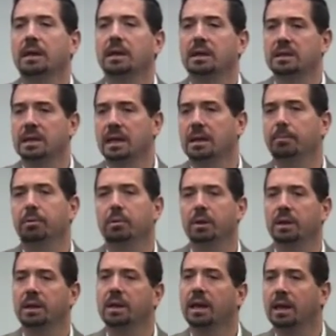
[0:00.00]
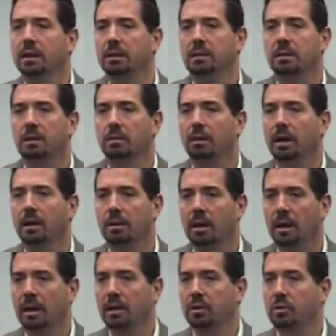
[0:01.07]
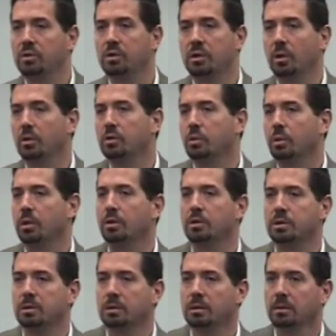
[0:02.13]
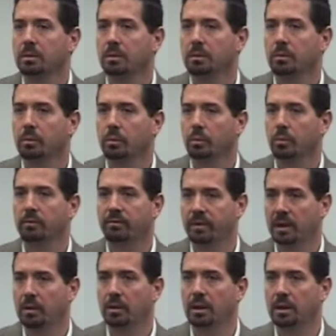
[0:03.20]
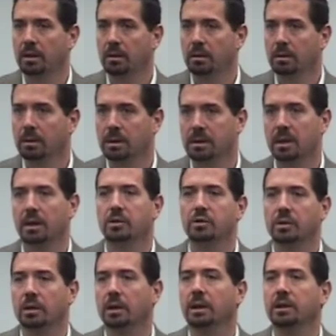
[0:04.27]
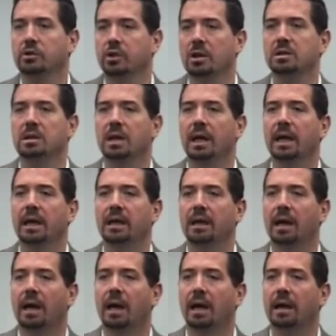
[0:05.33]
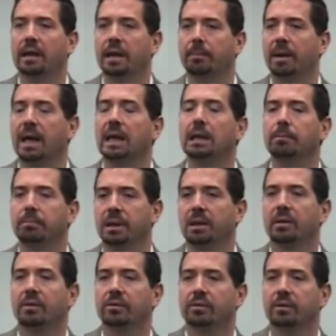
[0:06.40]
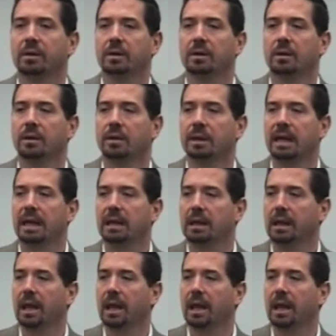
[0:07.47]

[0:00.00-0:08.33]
It can tamper indicate, all right? I use those words very intentionally, just like on the bottle of pills. That